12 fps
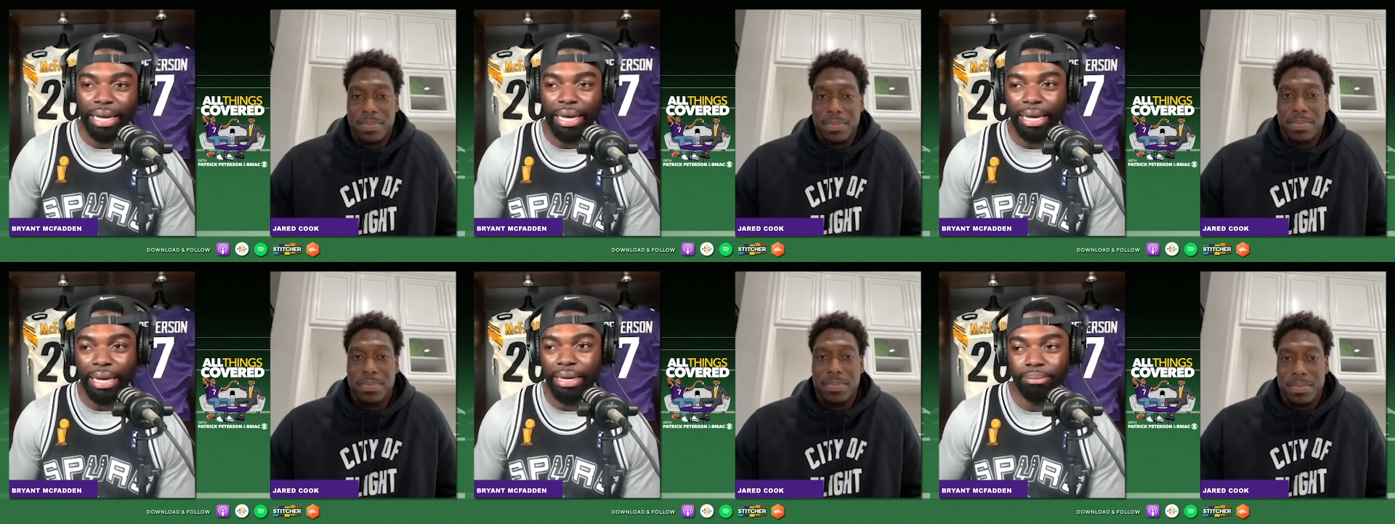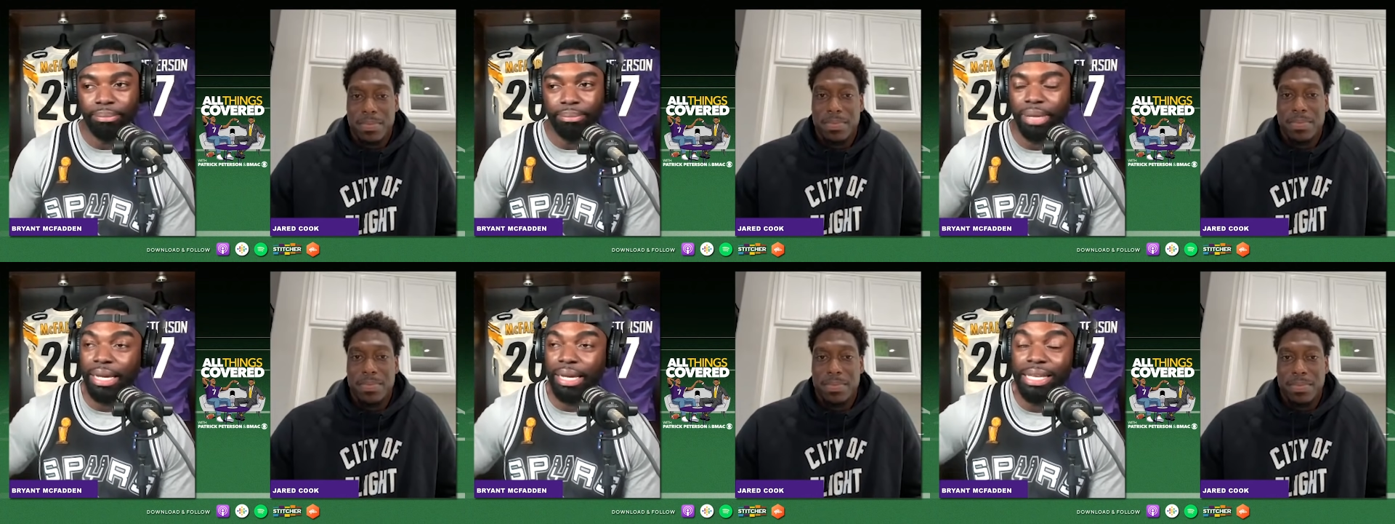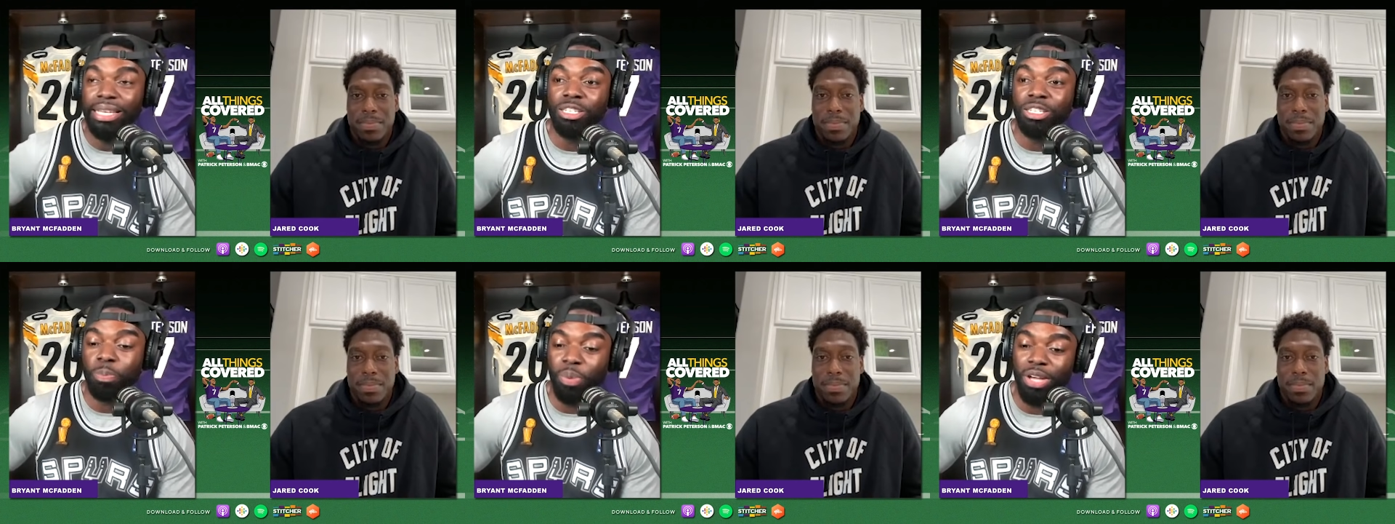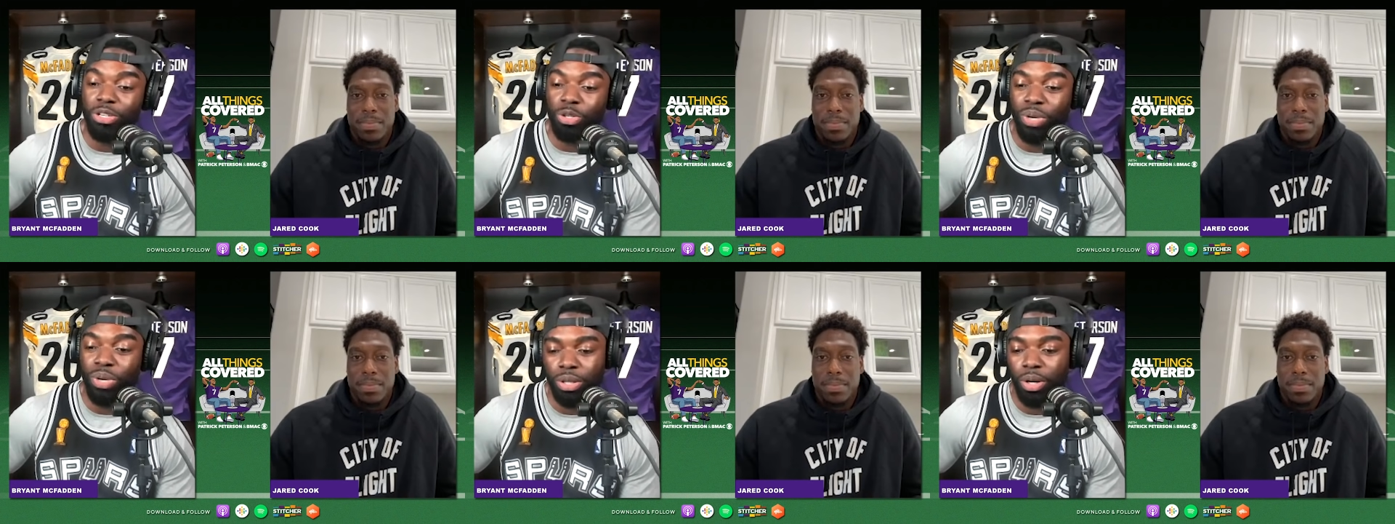Speaker 1: And man, he is special.
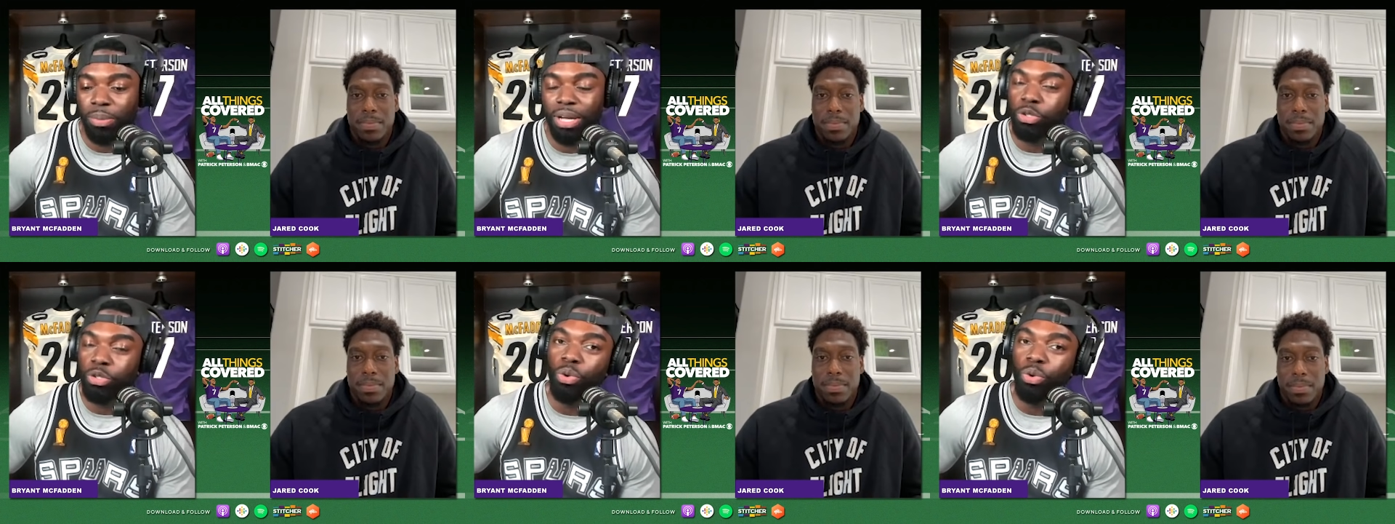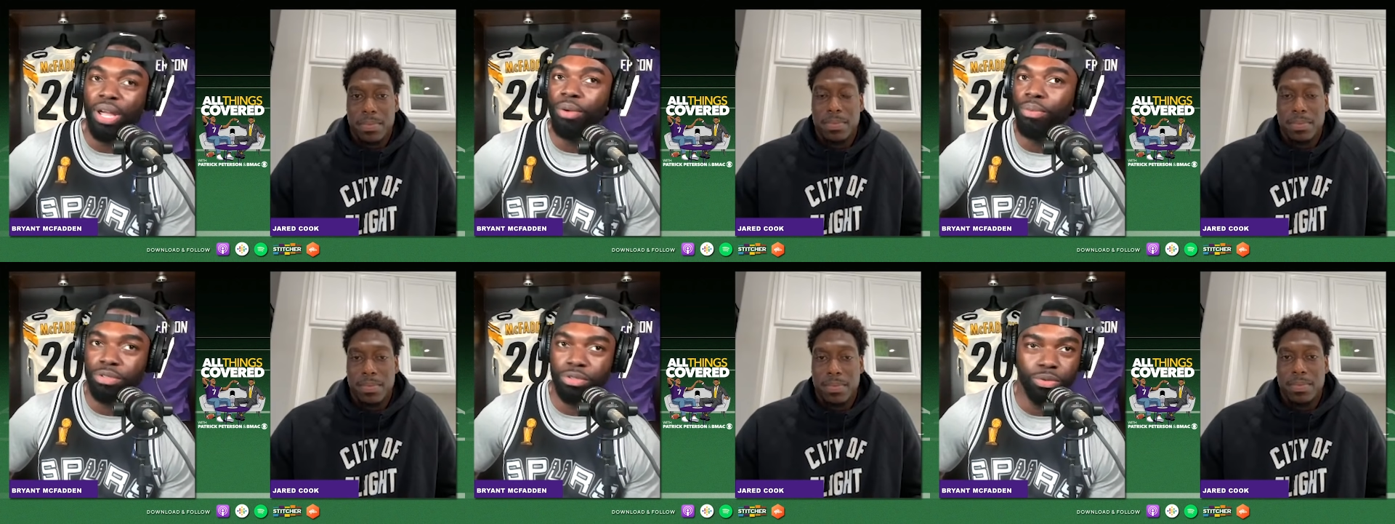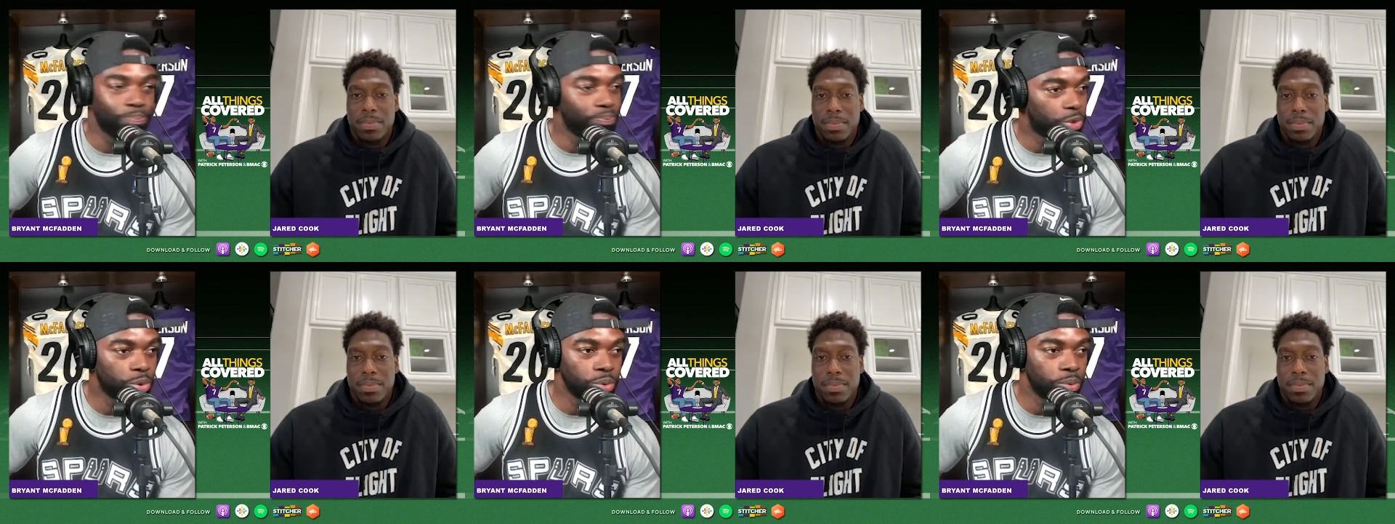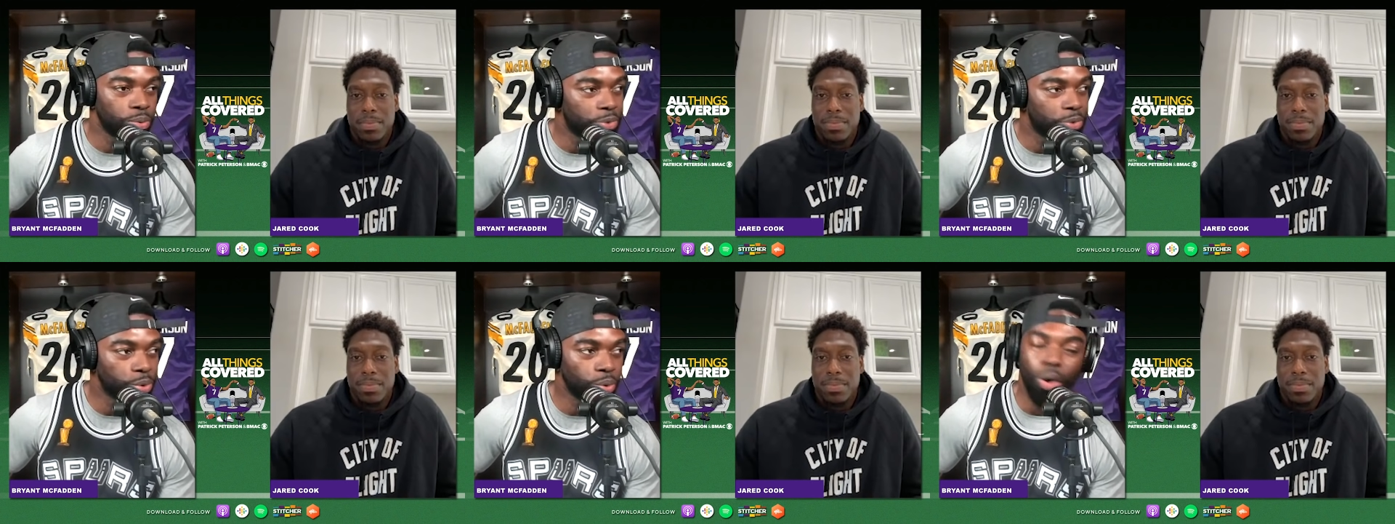We talked about two great ones, two
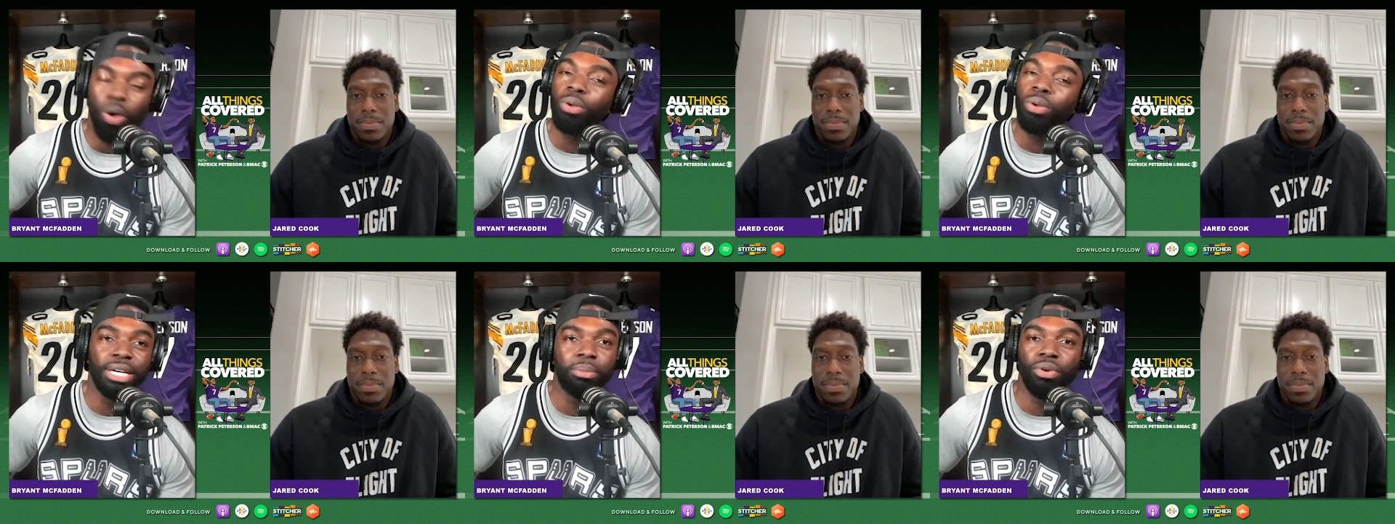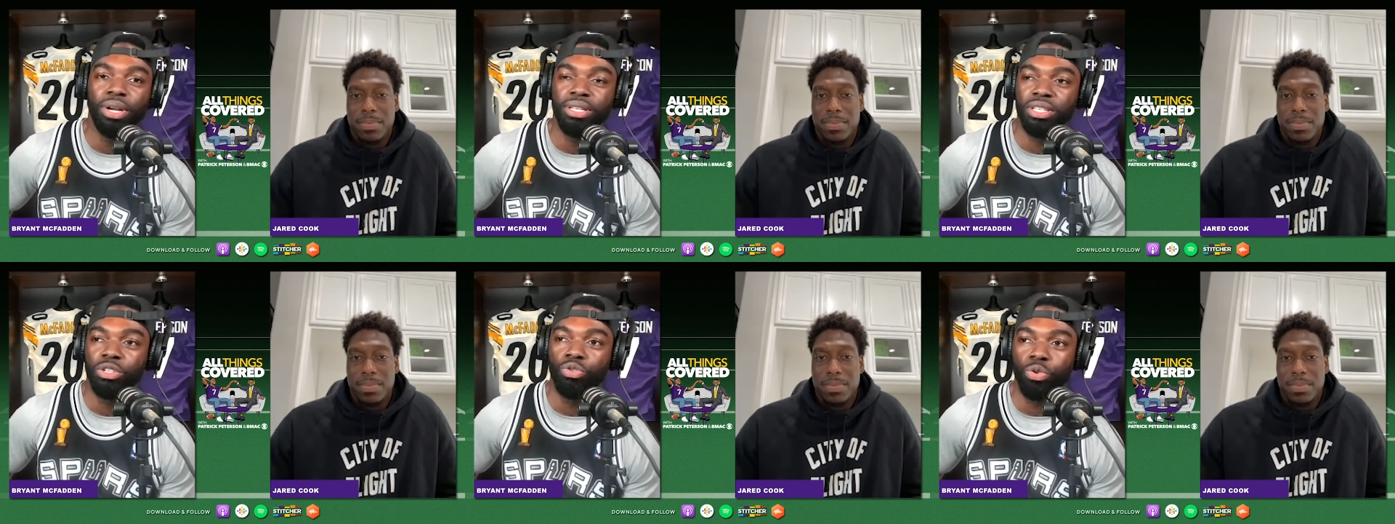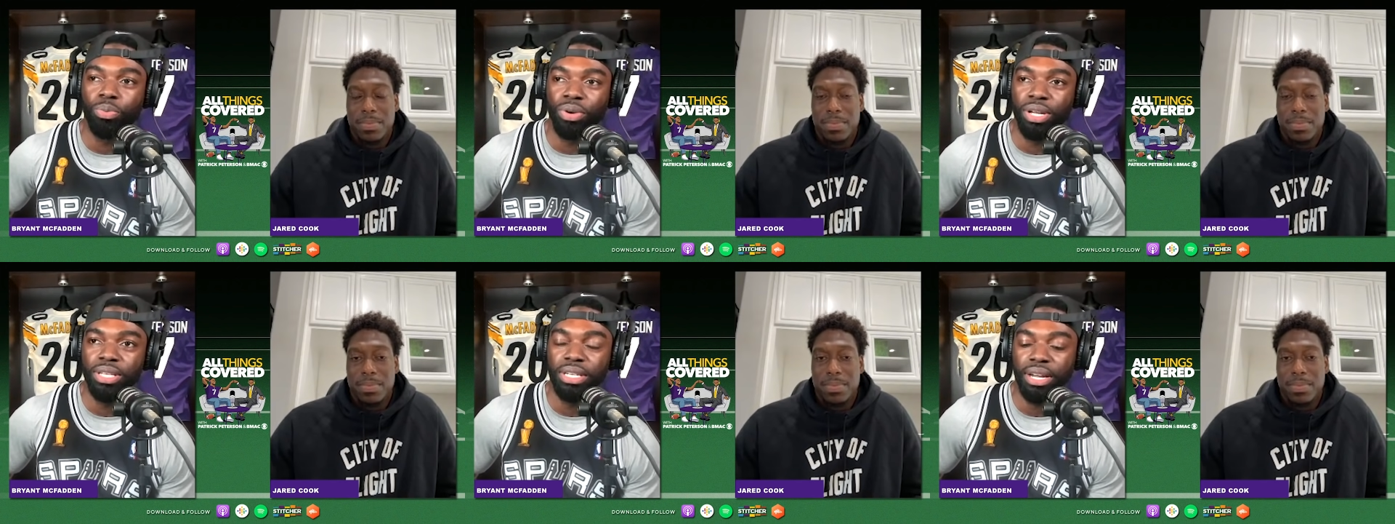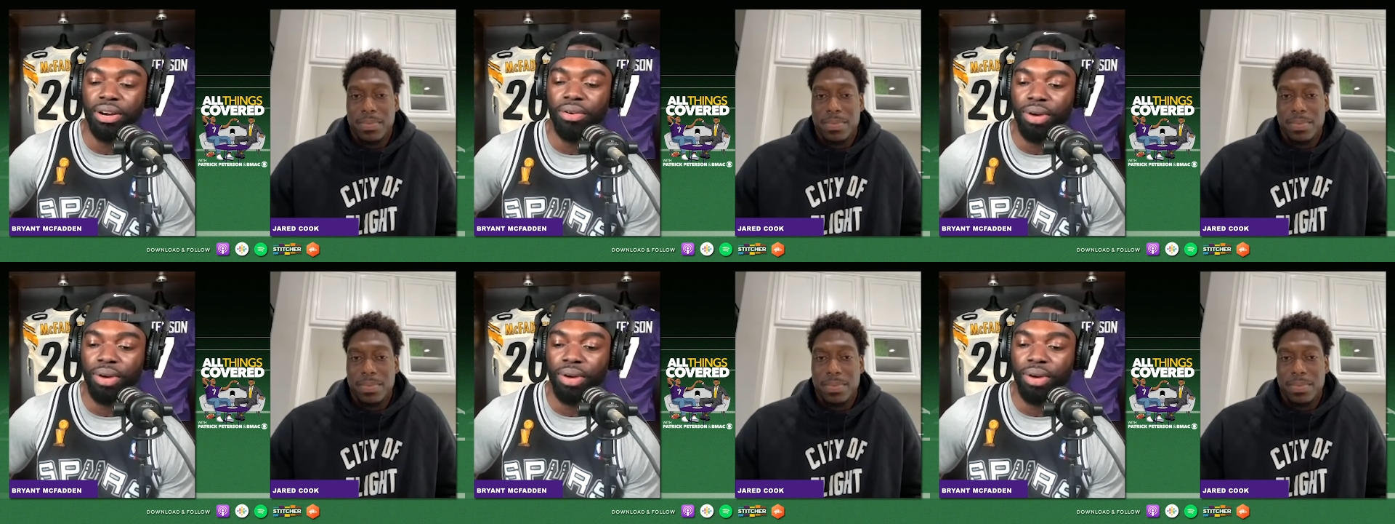two all-time greats in Drew Brees and Aaron